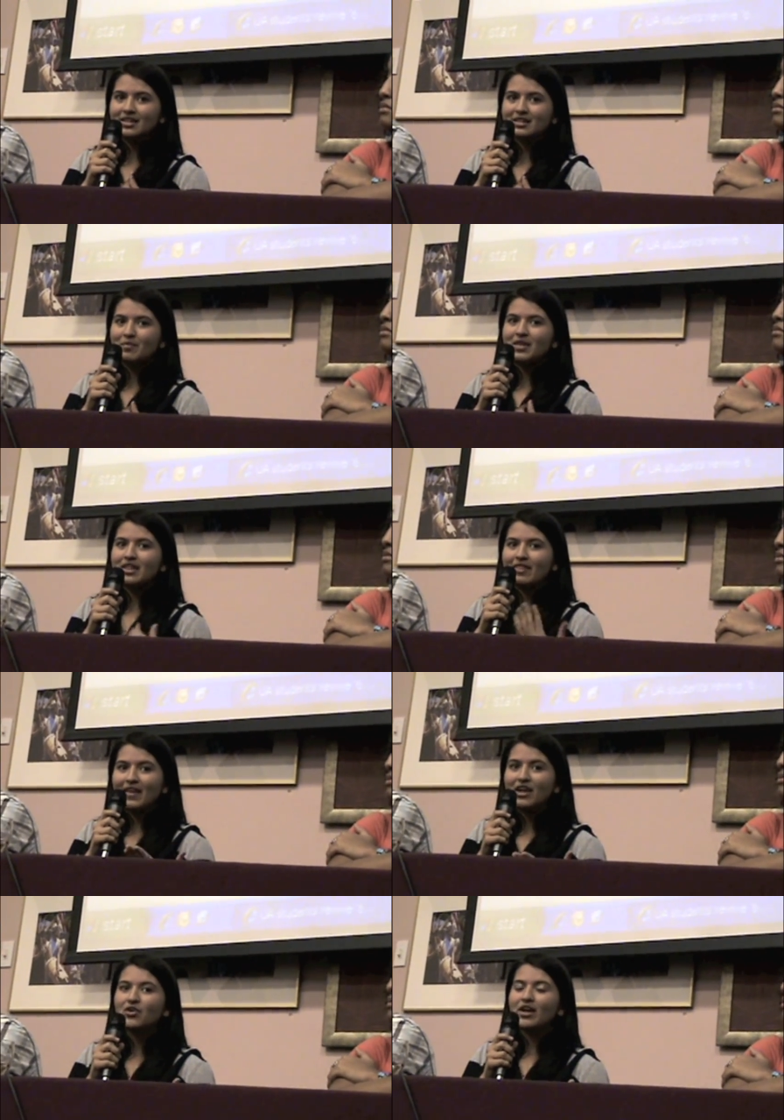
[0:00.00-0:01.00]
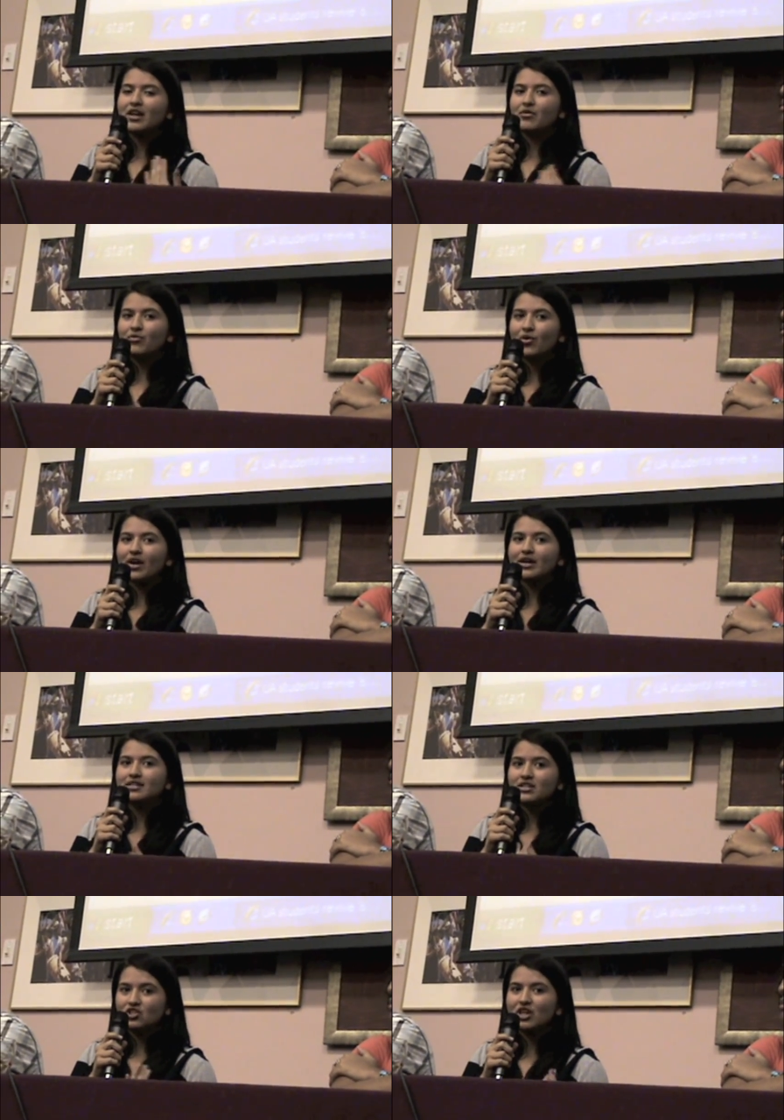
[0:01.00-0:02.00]
It's something that they created for
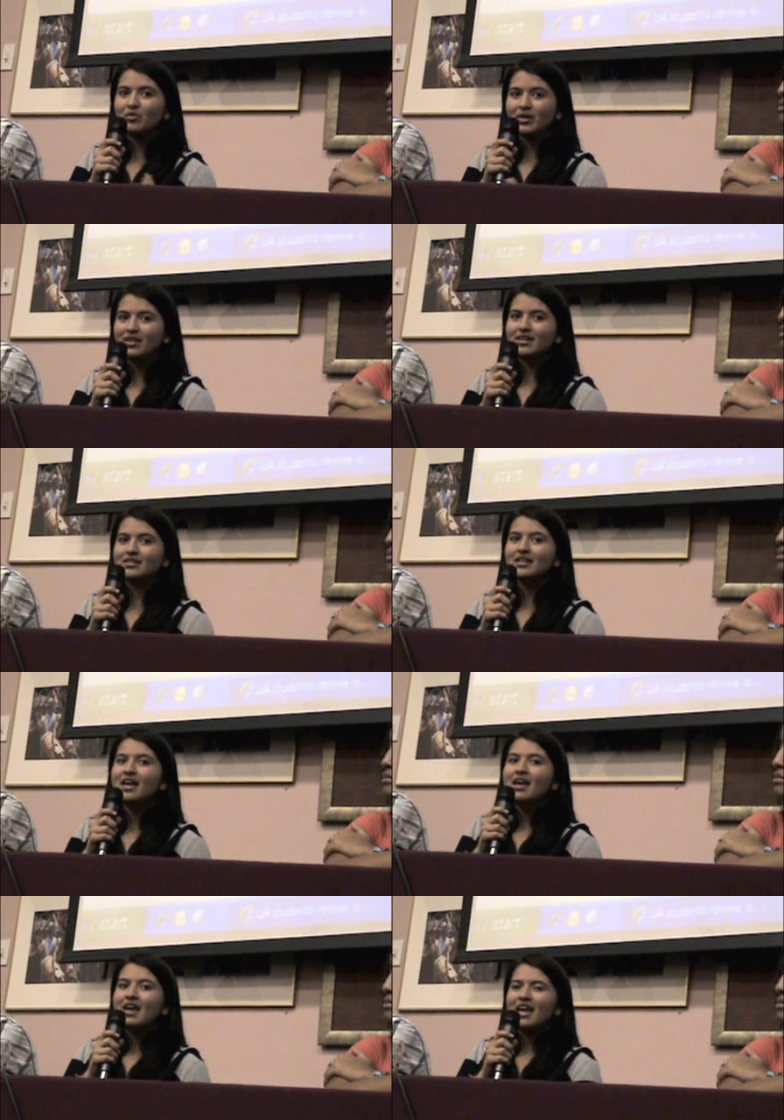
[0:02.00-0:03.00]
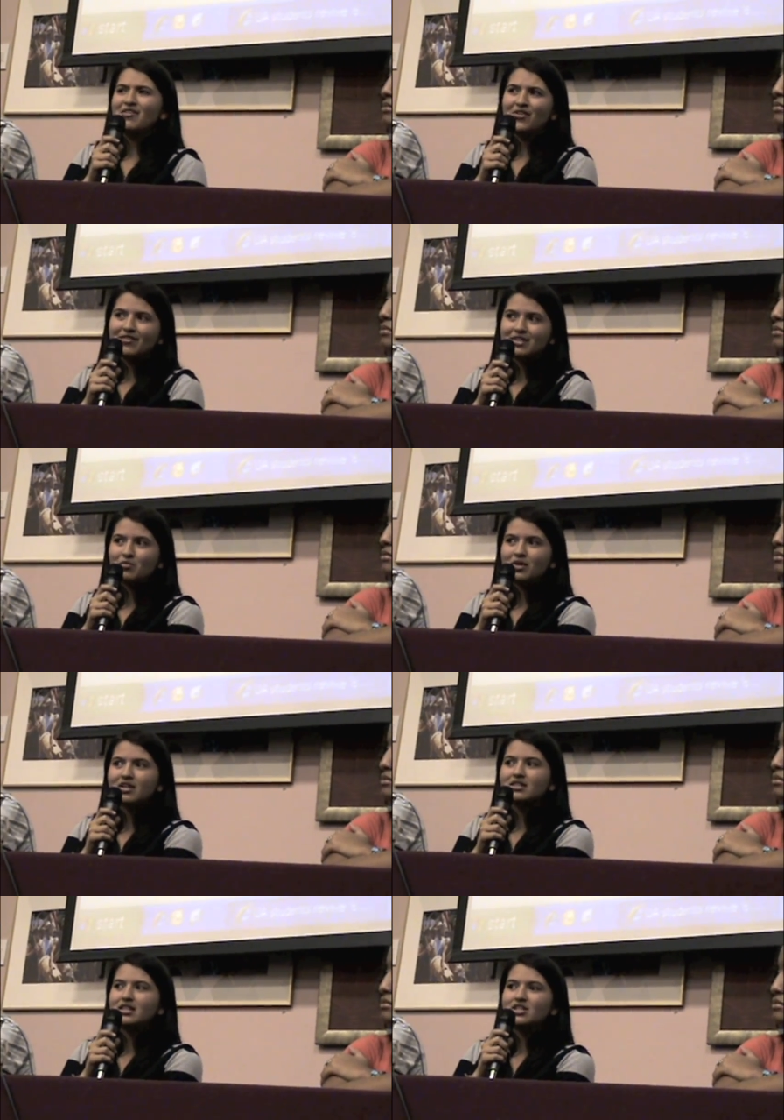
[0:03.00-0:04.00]
us to share with us. And if you have someone
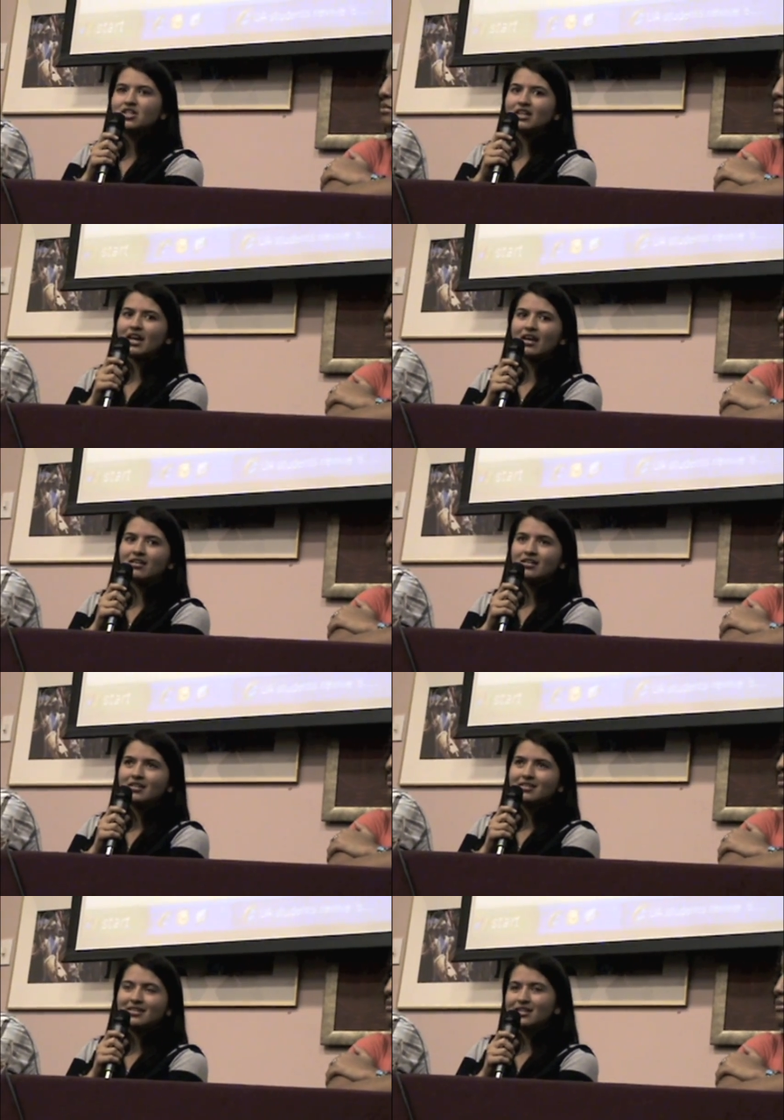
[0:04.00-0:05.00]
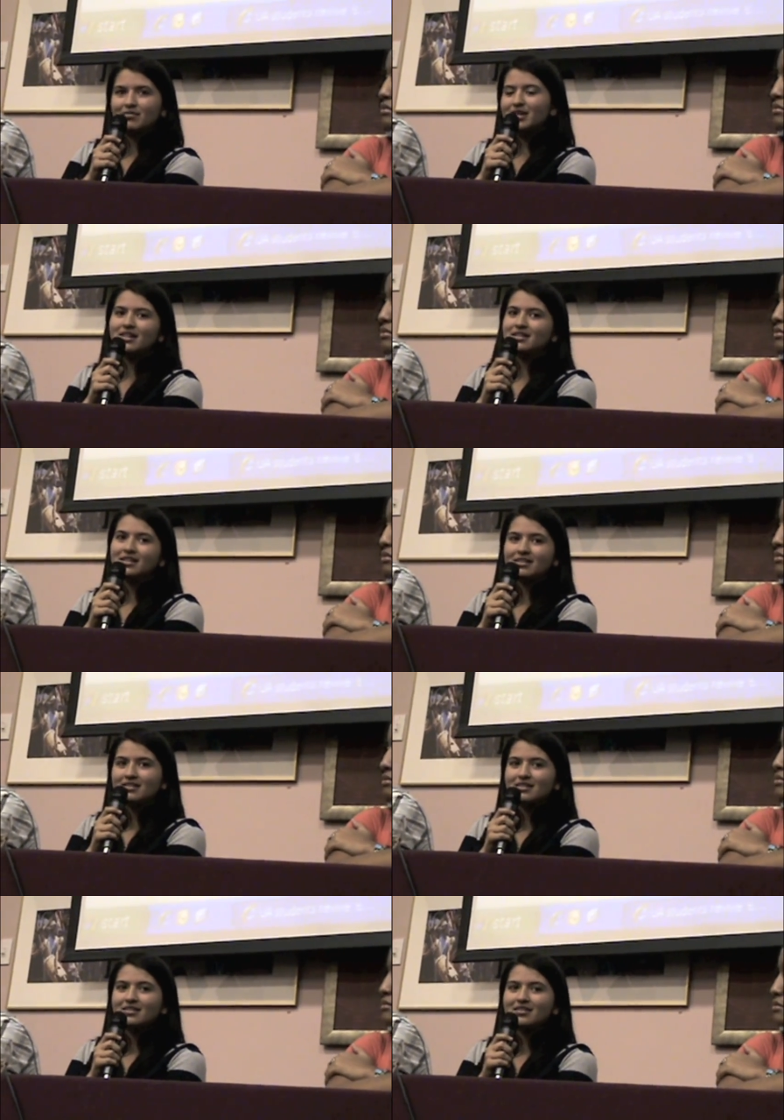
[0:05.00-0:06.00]
else teaching that, it doesn't make any
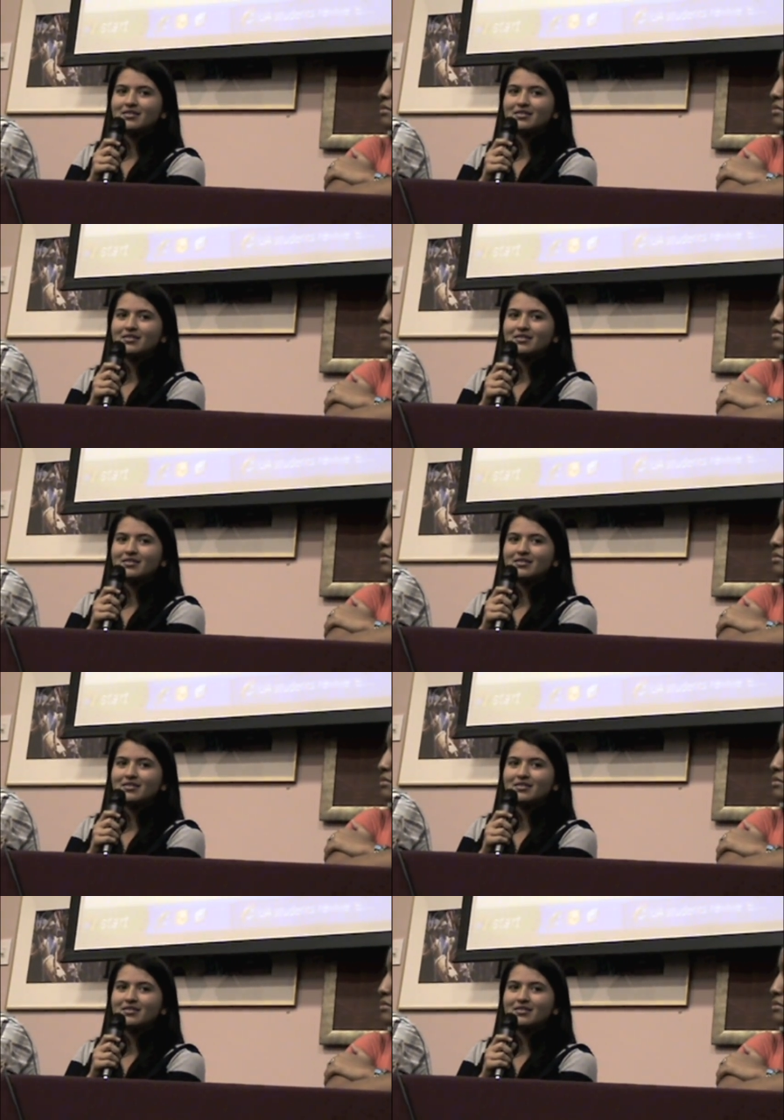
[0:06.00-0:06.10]
sense.